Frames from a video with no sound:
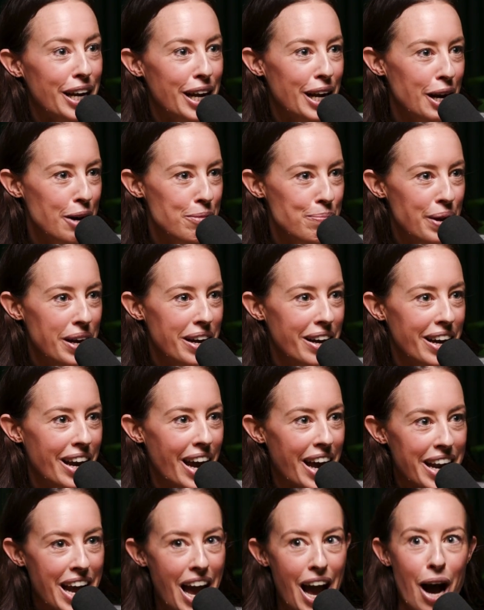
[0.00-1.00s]
can I be
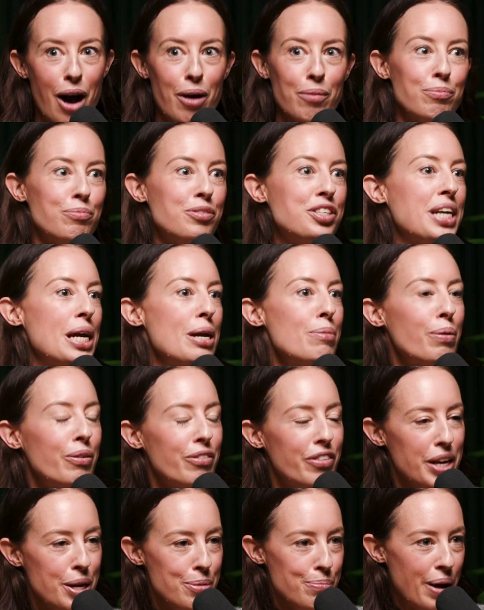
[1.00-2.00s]
and how deep of
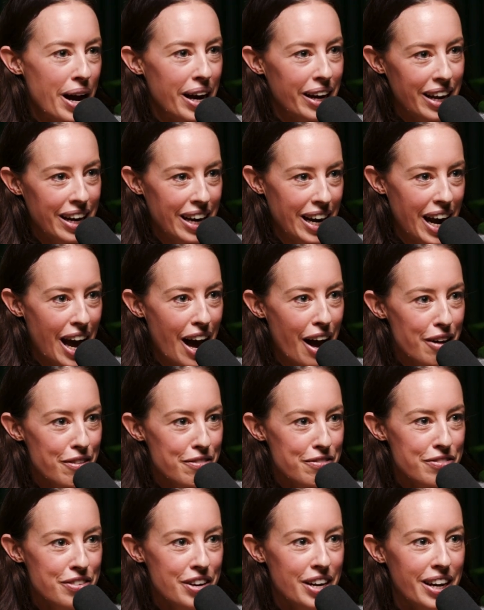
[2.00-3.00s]
an impact can I
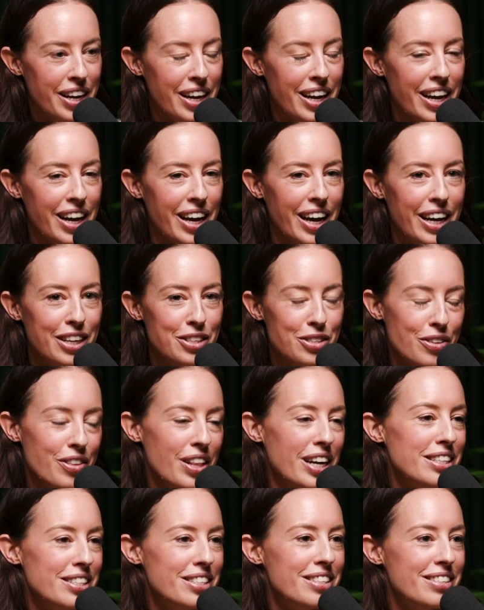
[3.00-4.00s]
have? And so
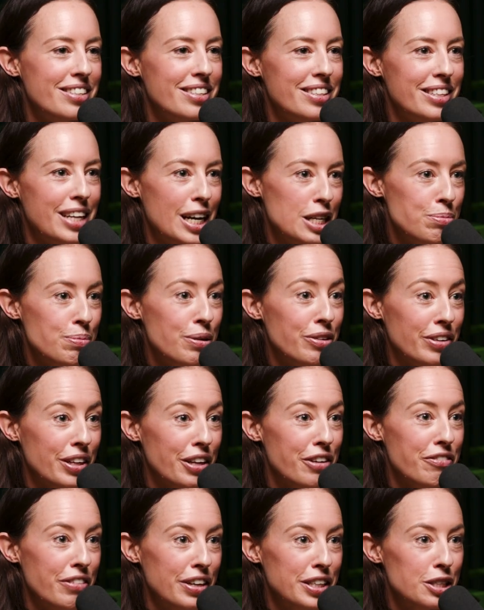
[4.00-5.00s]
that's been
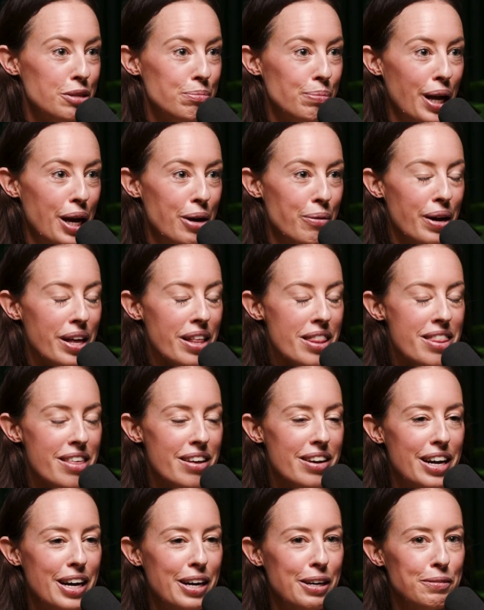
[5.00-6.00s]
really fun to play with.
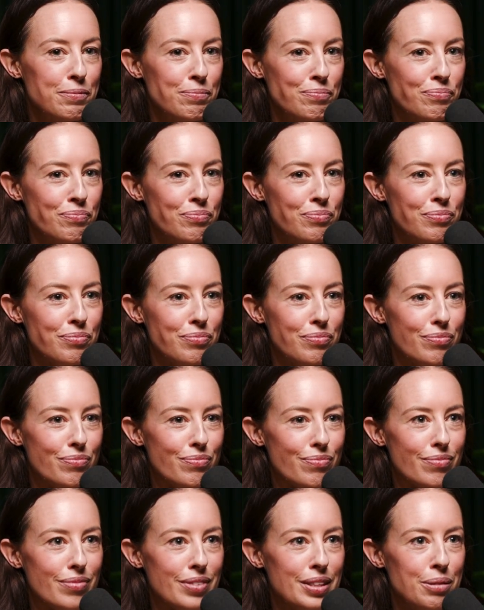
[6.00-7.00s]

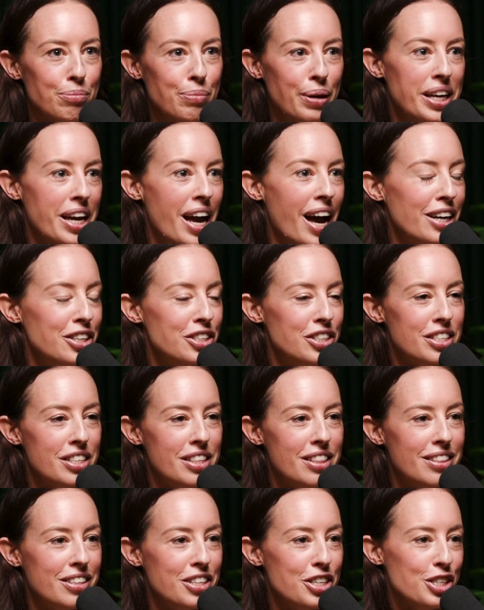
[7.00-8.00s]
But just
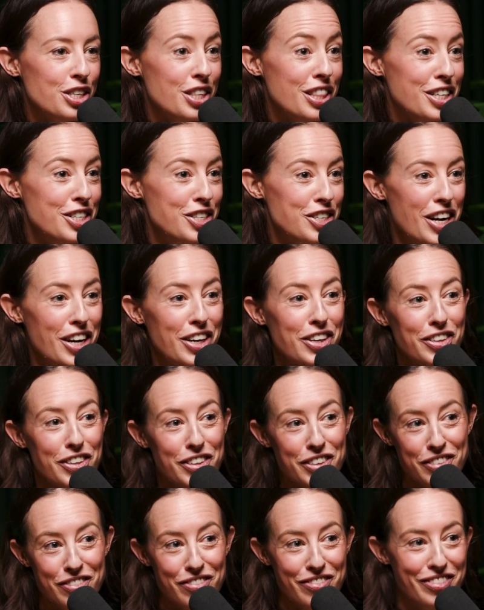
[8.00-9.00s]
the
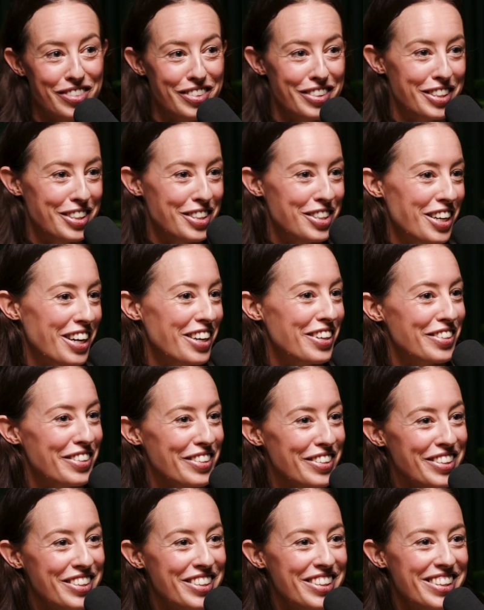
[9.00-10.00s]
juggle, the juggle.